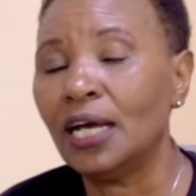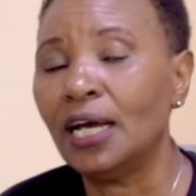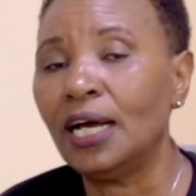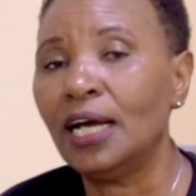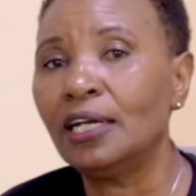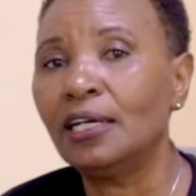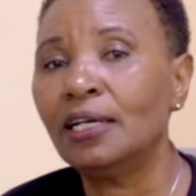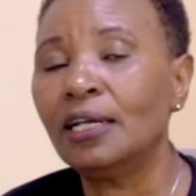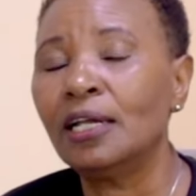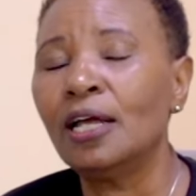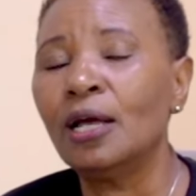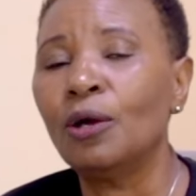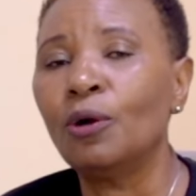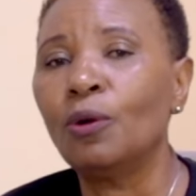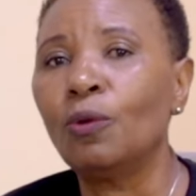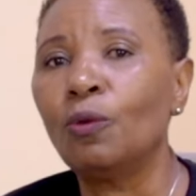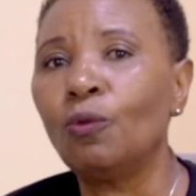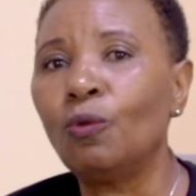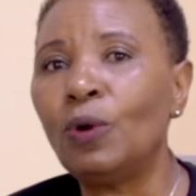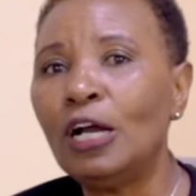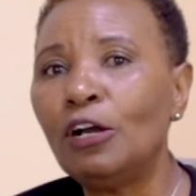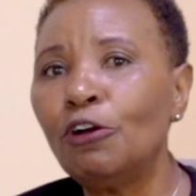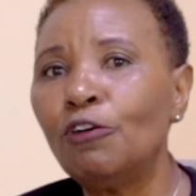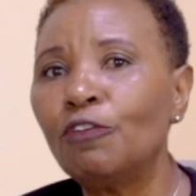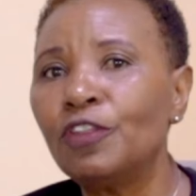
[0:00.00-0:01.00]
And
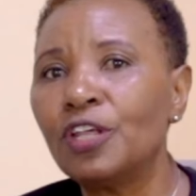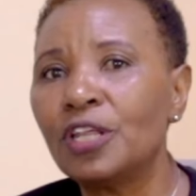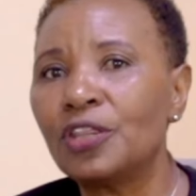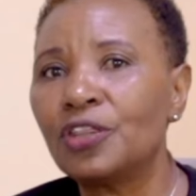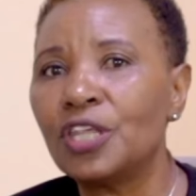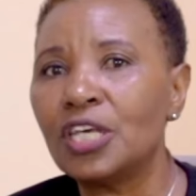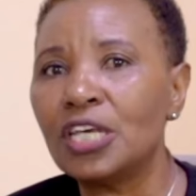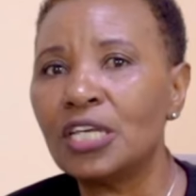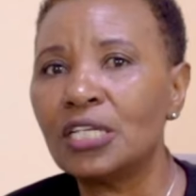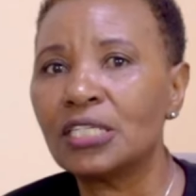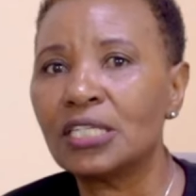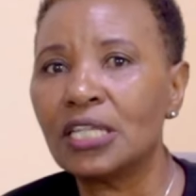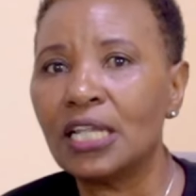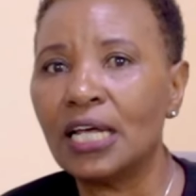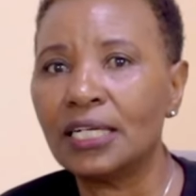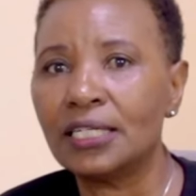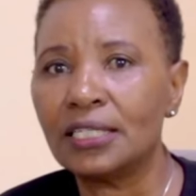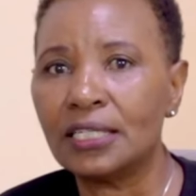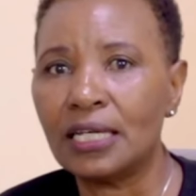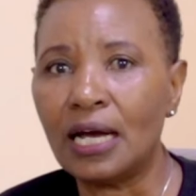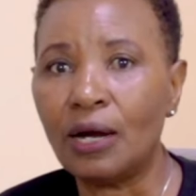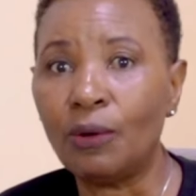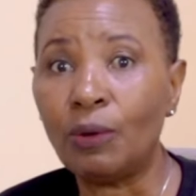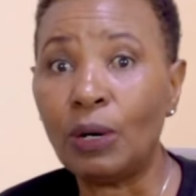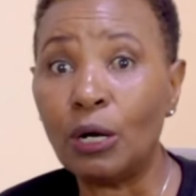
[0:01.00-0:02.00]
one of the things
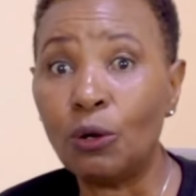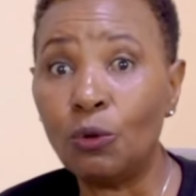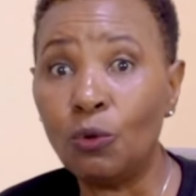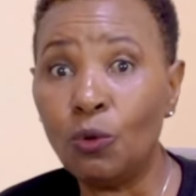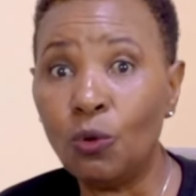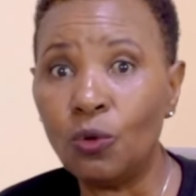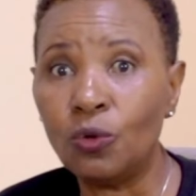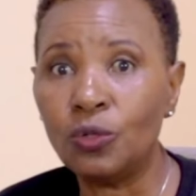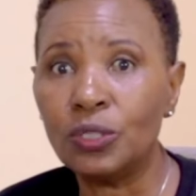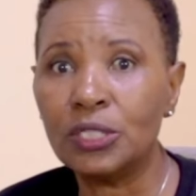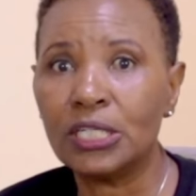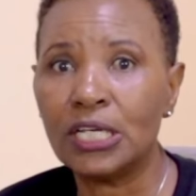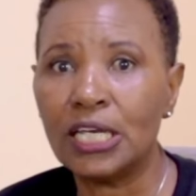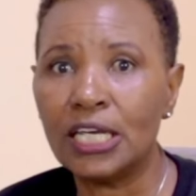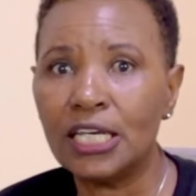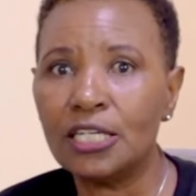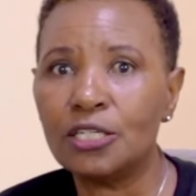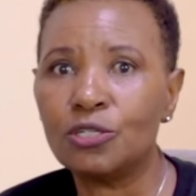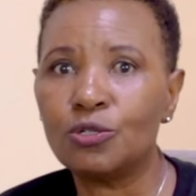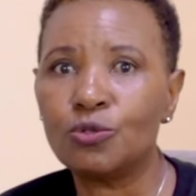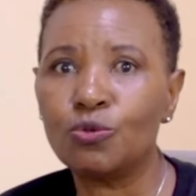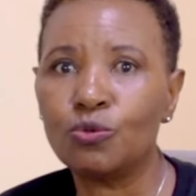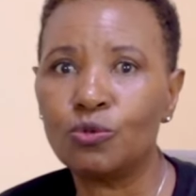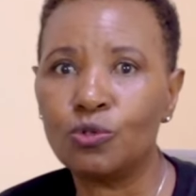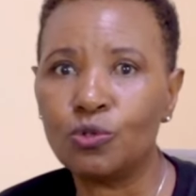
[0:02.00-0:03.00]
that our goals
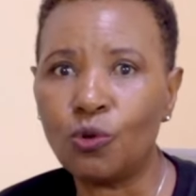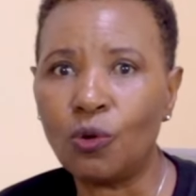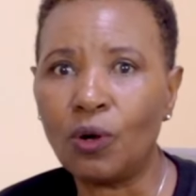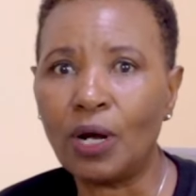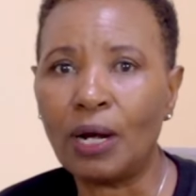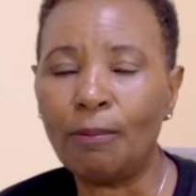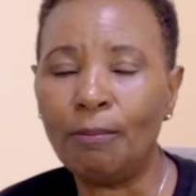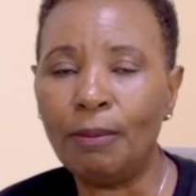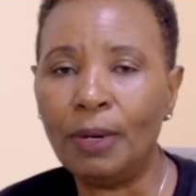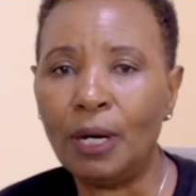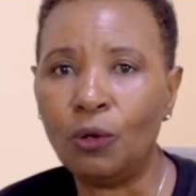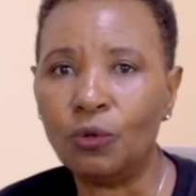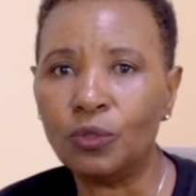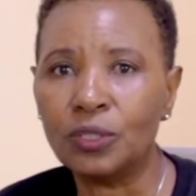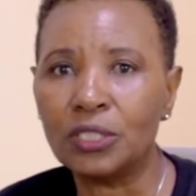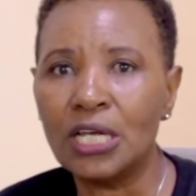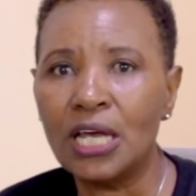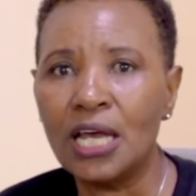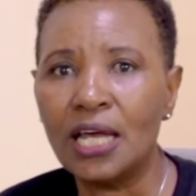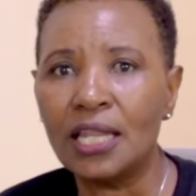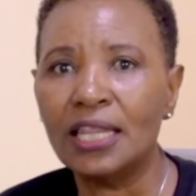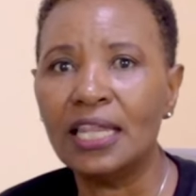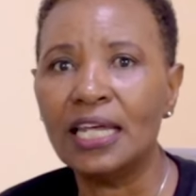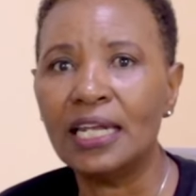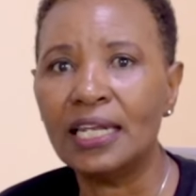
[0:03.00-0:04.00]
is to talk about
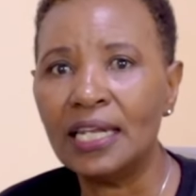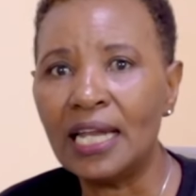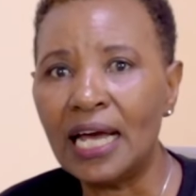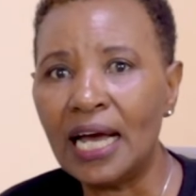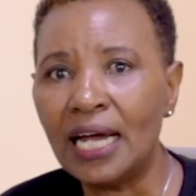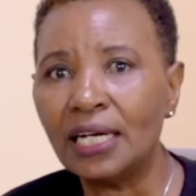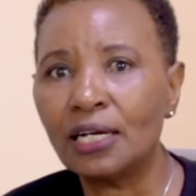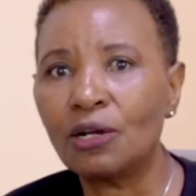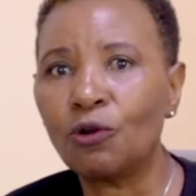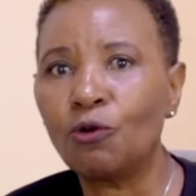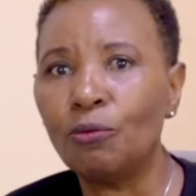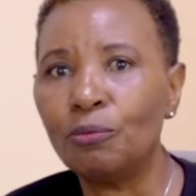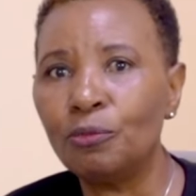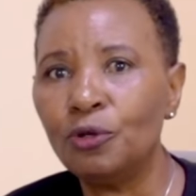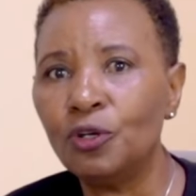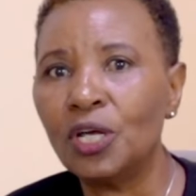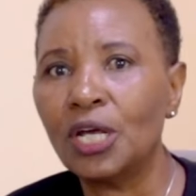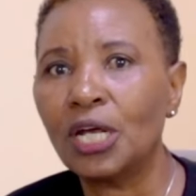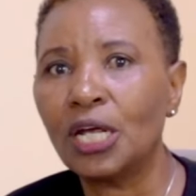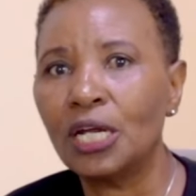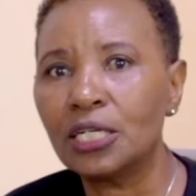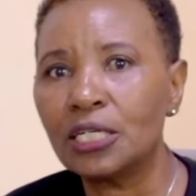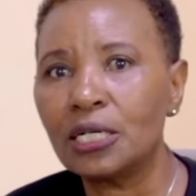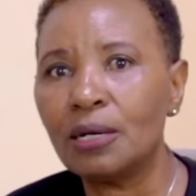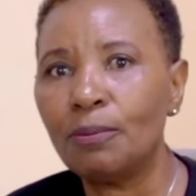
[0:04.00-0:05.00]
the
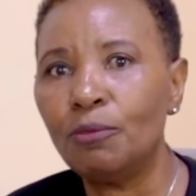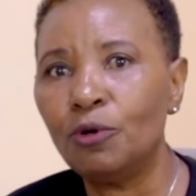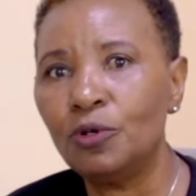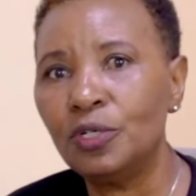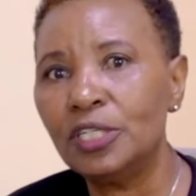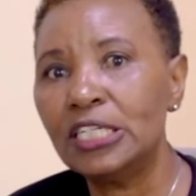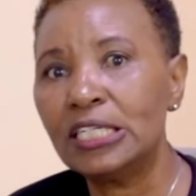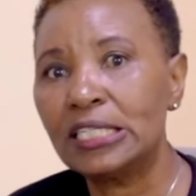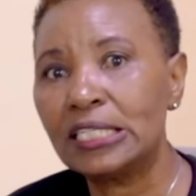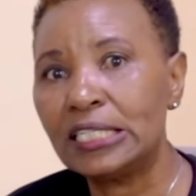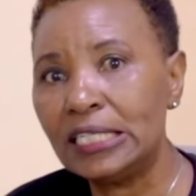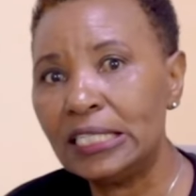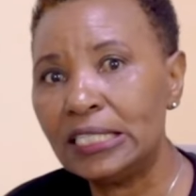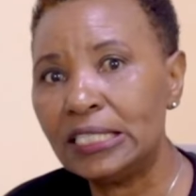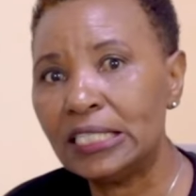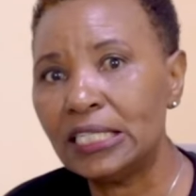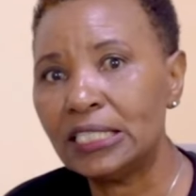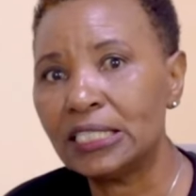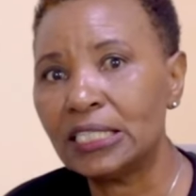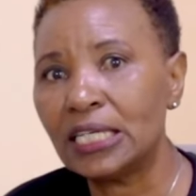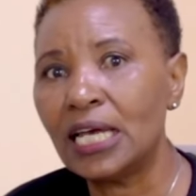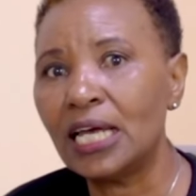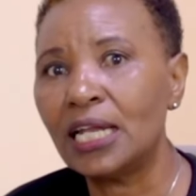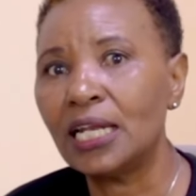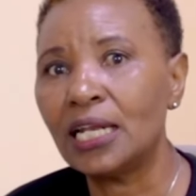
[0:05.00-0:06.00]
non-communicable
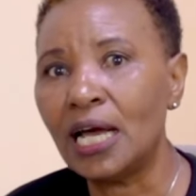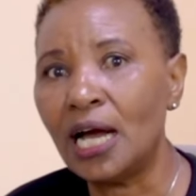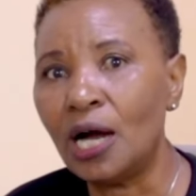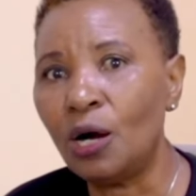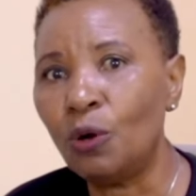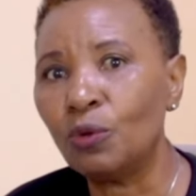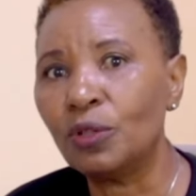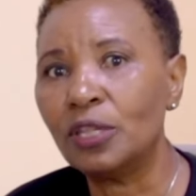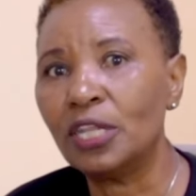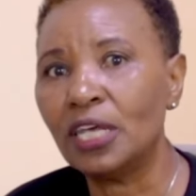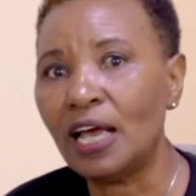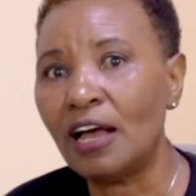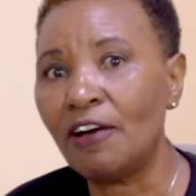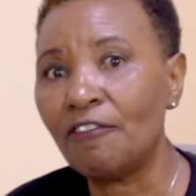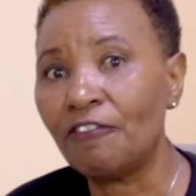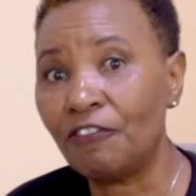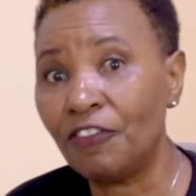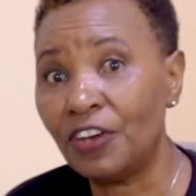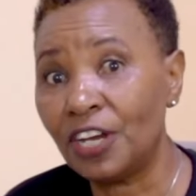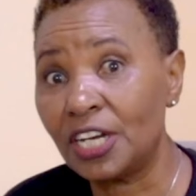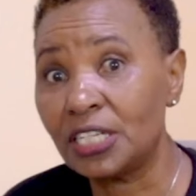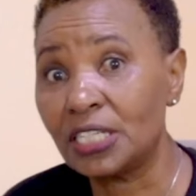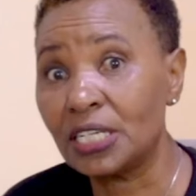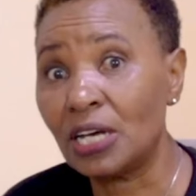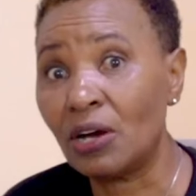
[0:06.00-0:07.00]
diseases and how they
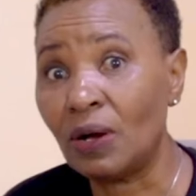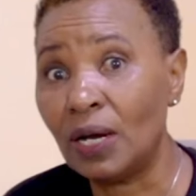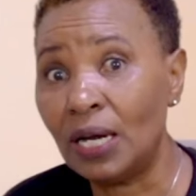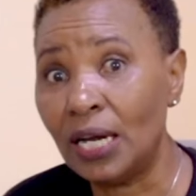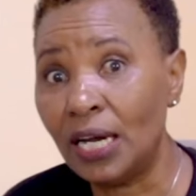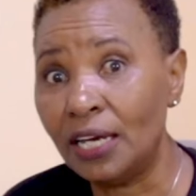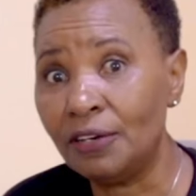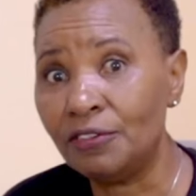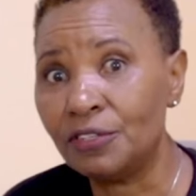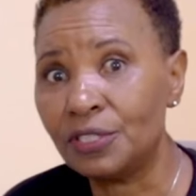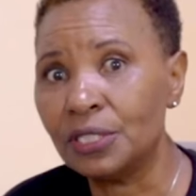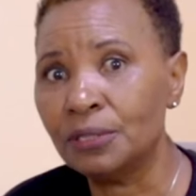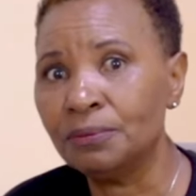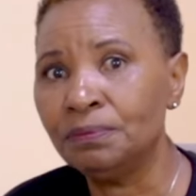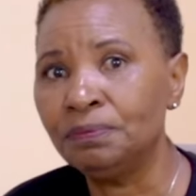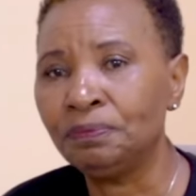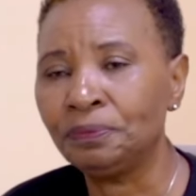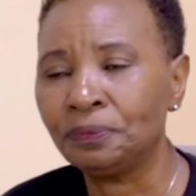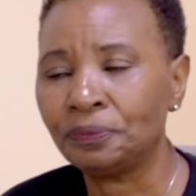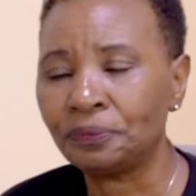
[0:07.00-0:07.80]
affect our lives.